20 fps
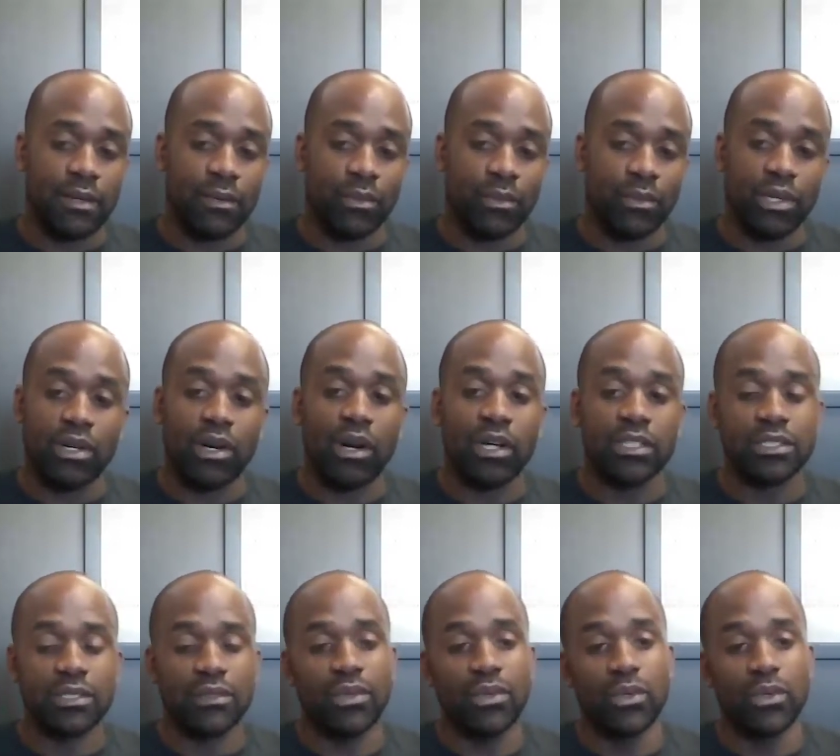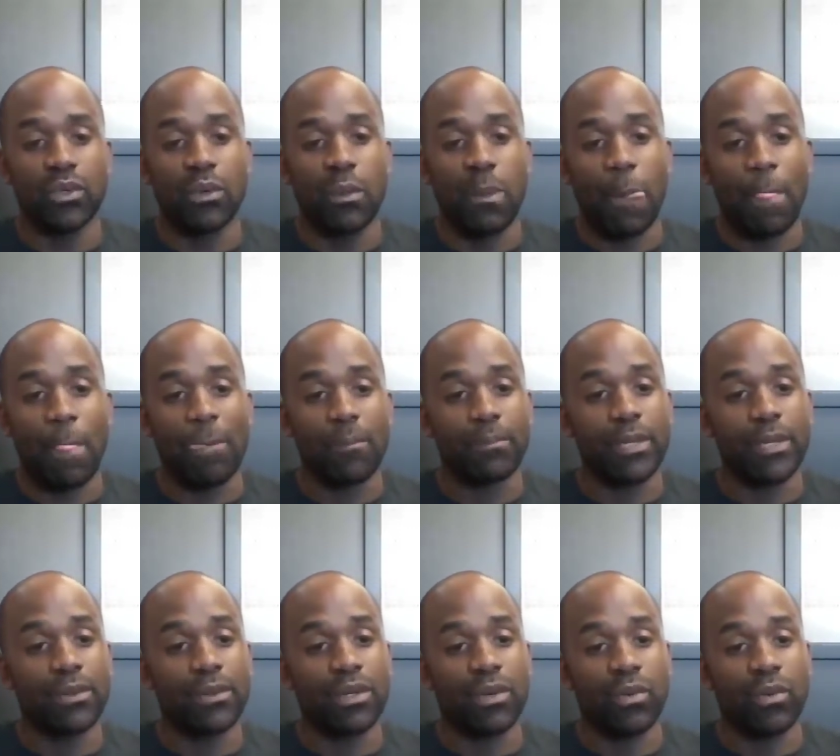regardless of who
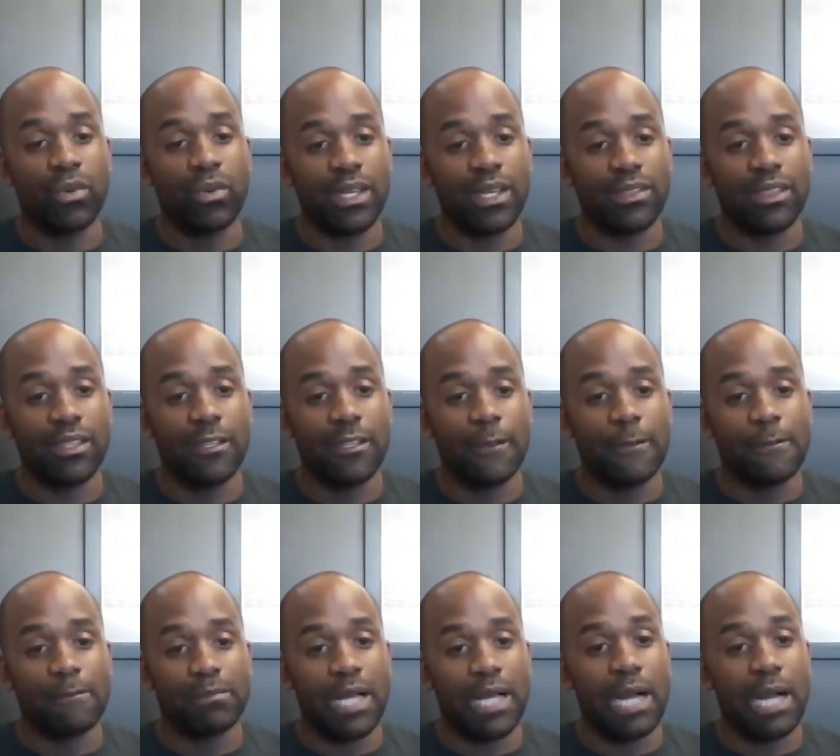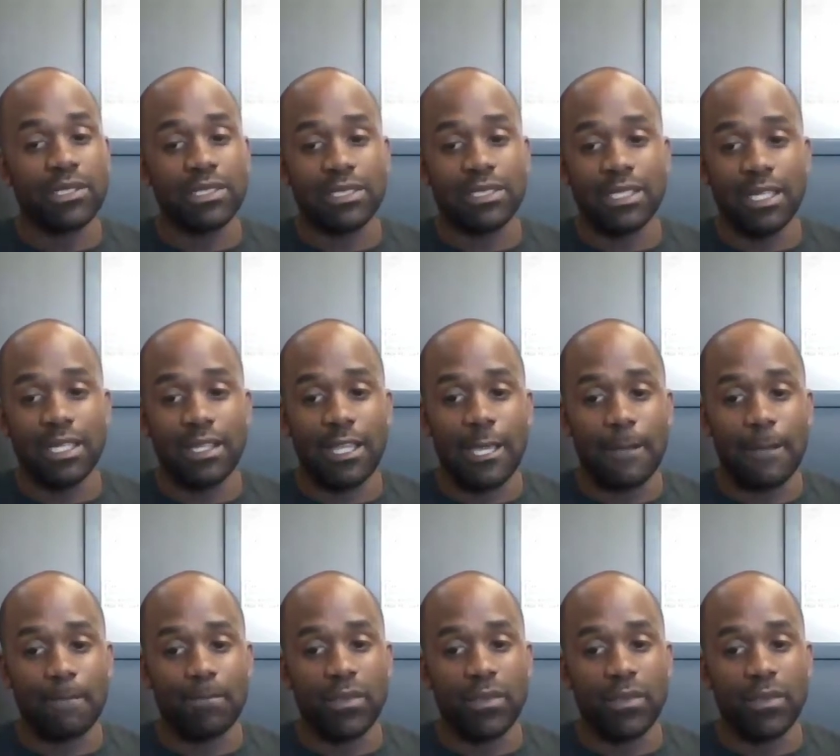people are with, I would say that